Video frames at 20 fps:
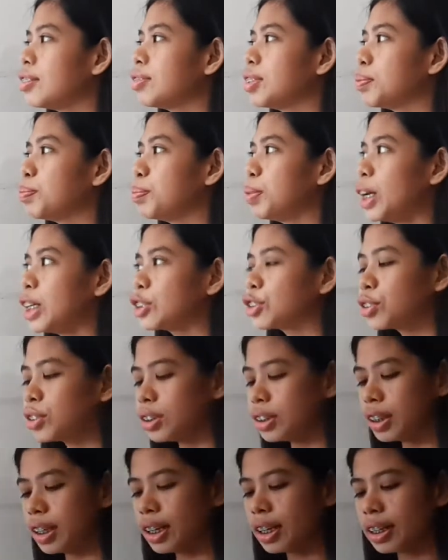of
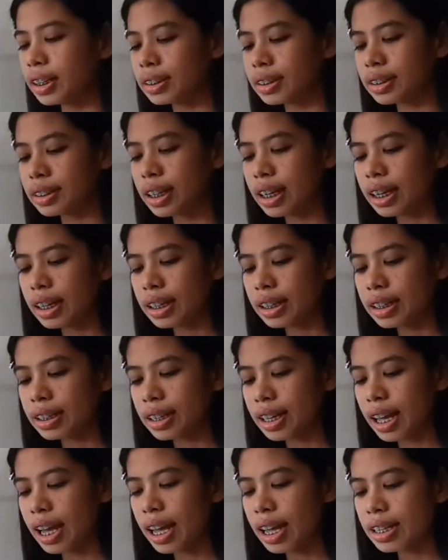depression is
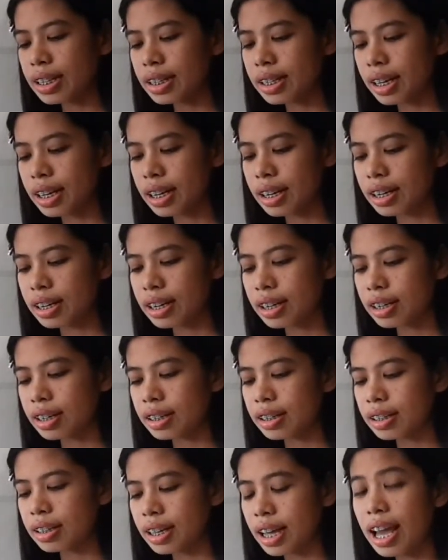the
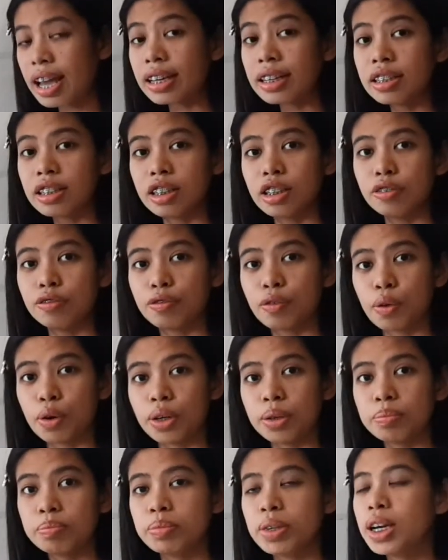angle
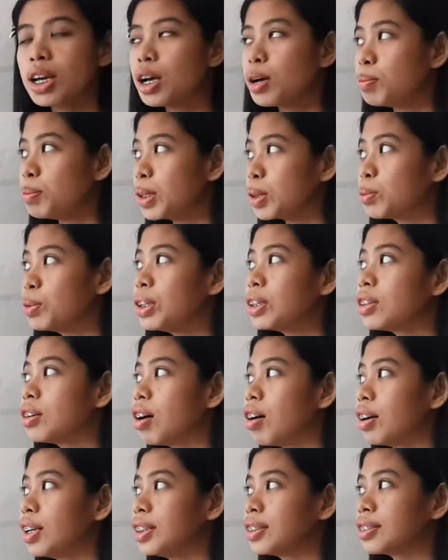formed between the
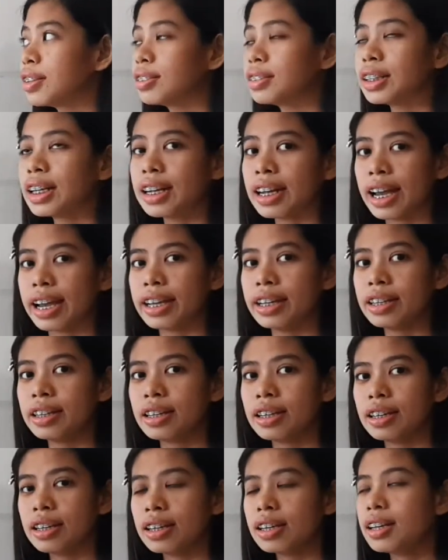horizontal
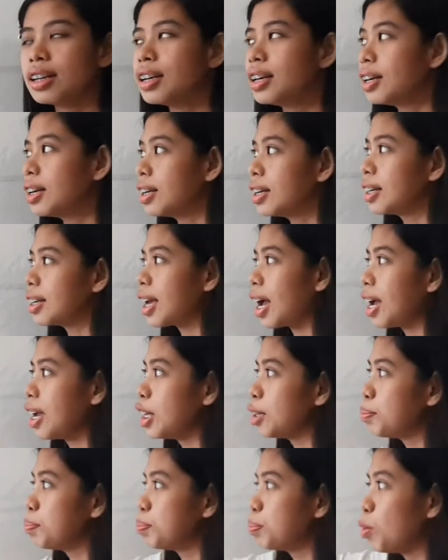line,
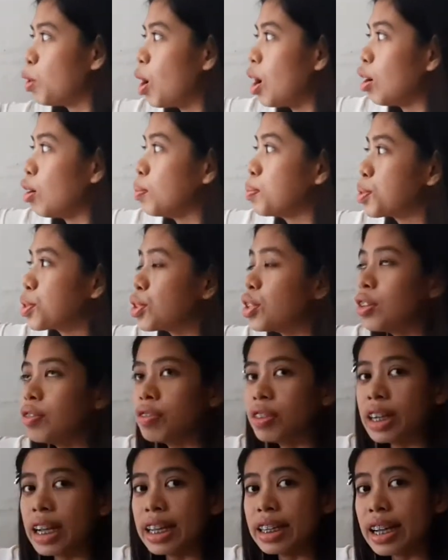kahit po ang
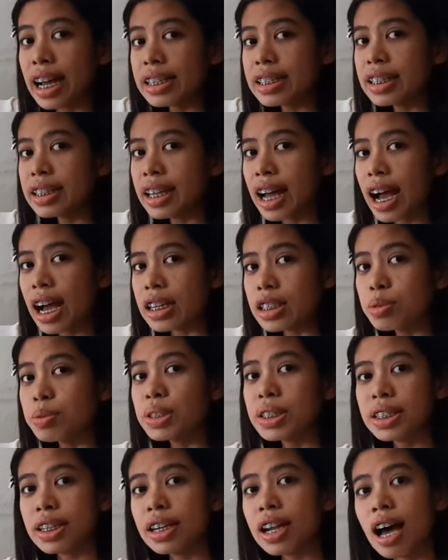observer ay nasa taas, we
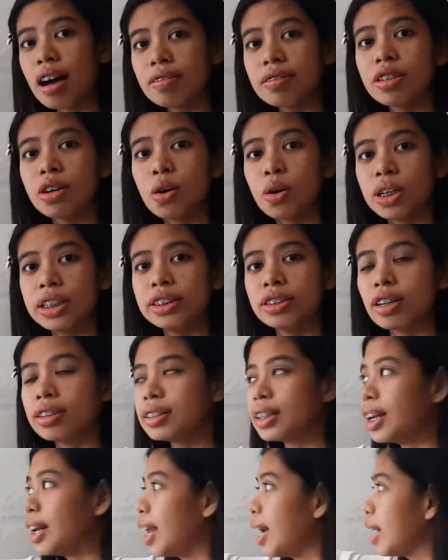still have the
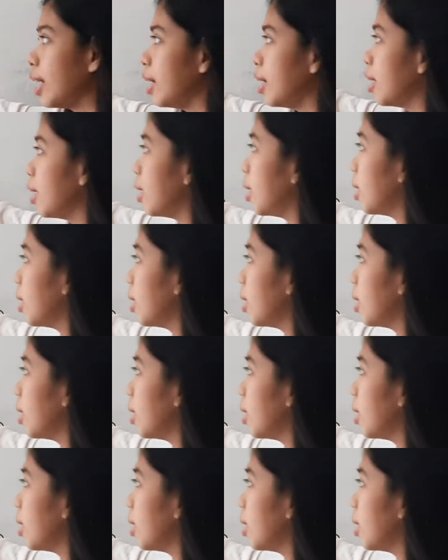horizontal line.